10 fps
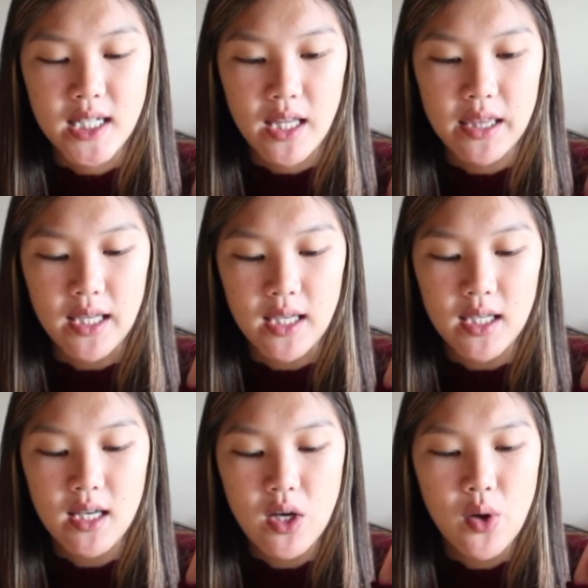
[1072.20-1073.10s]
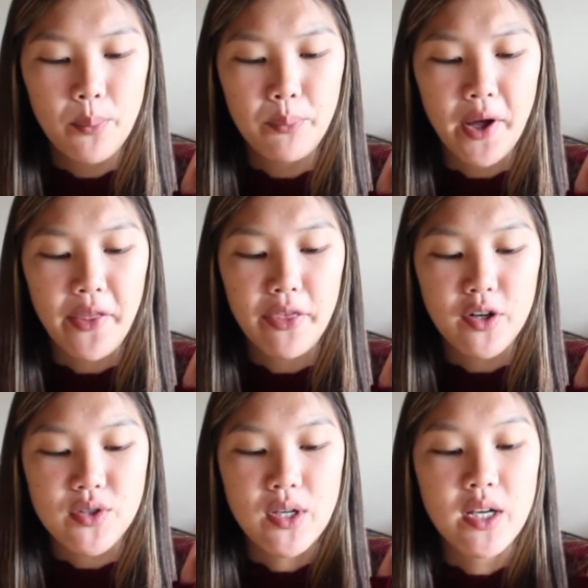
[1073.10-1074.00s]
I think. But
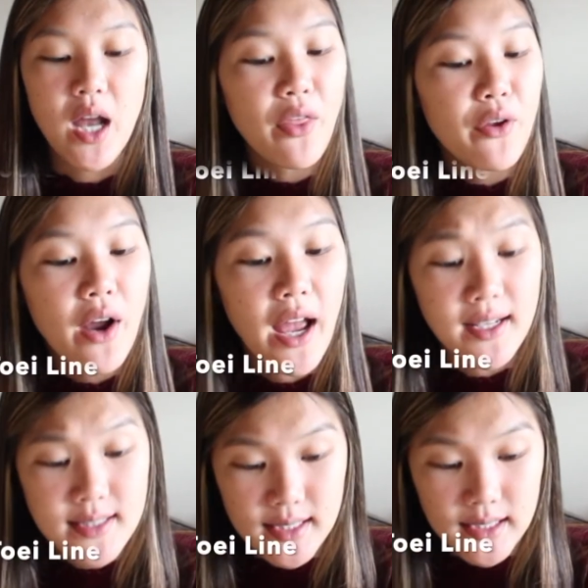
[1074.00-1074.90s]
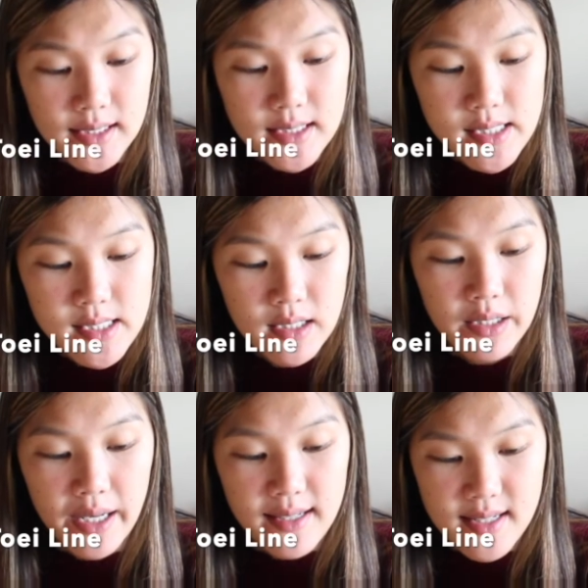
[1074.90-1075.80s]
there's another exit
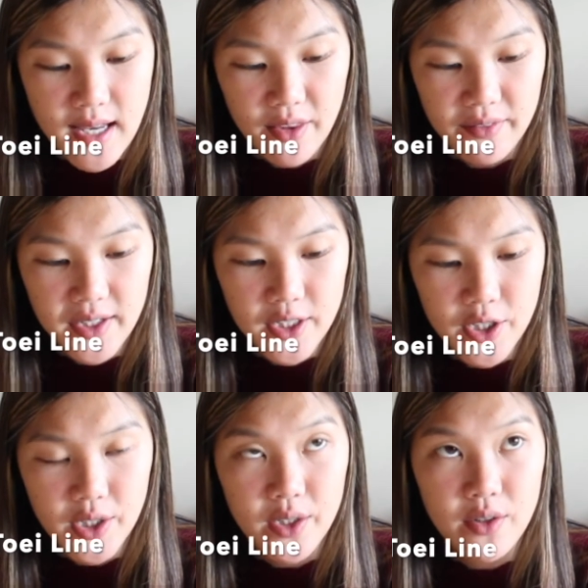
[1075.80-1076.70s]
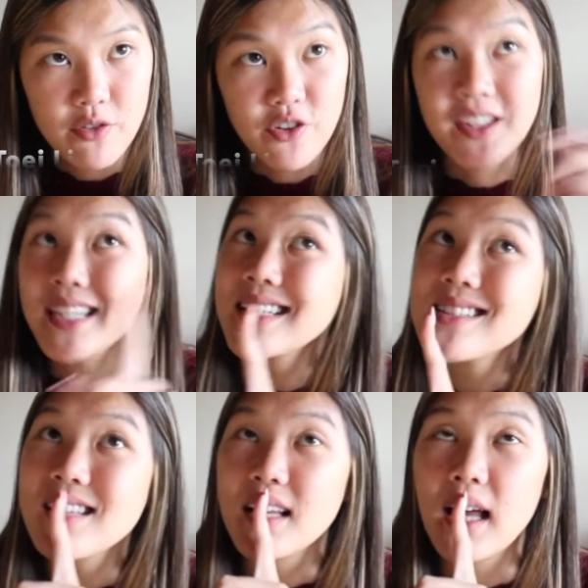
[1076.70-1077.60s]
that has an elevator for the
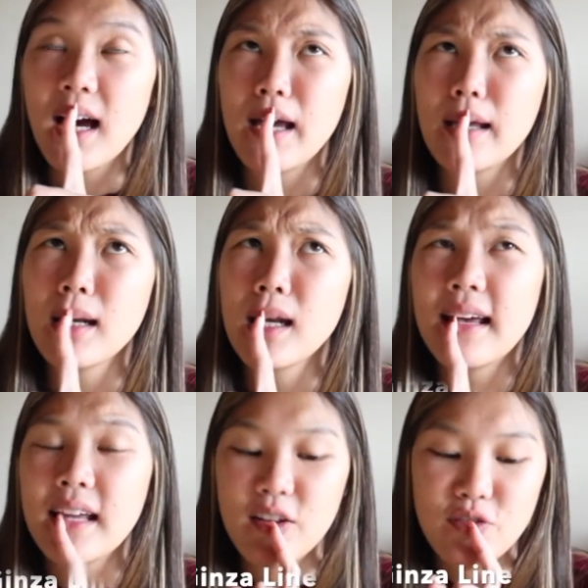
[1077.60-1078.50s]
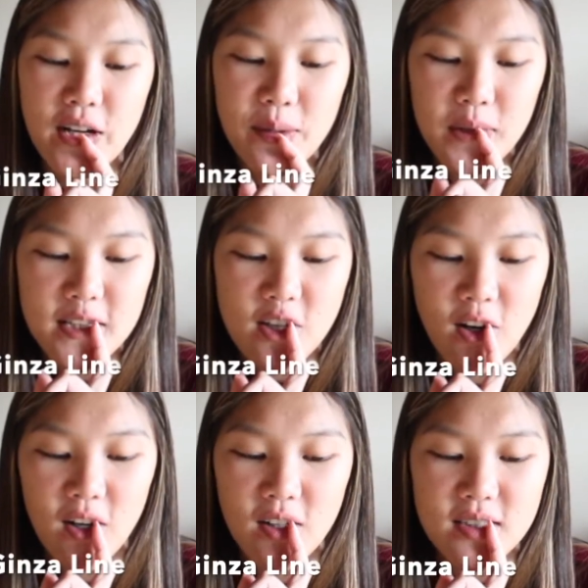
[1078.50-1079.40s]
Ginza line, and I forget what it's
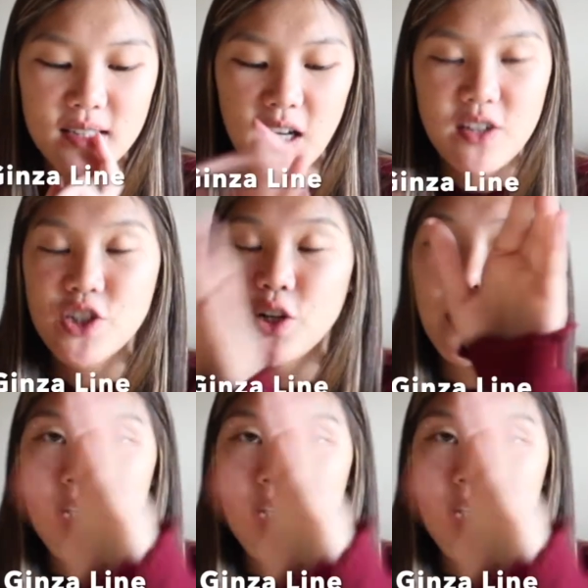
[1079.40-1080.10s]
called. I'll show it